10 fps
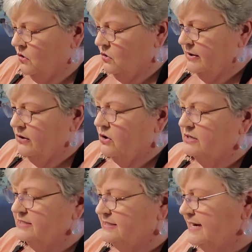on
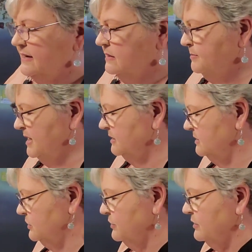our stand
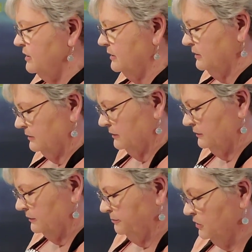mixer.
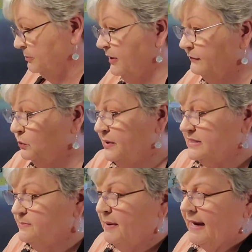I have to
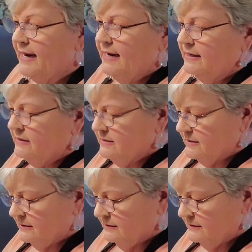rinse my hands.